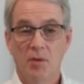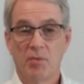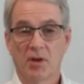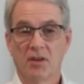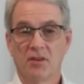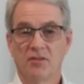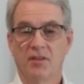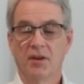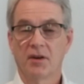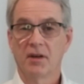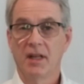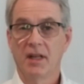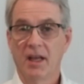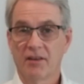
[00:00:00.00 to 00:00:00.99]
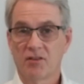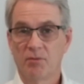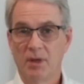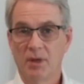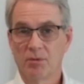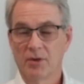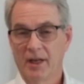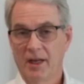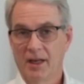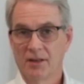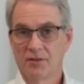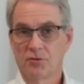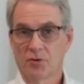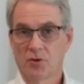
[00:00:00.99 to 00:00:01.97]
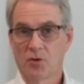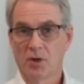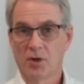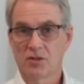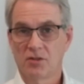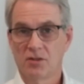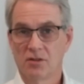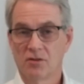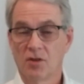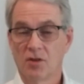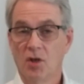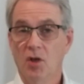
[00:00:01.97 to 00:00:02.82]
because they're going to have to be able to answer questions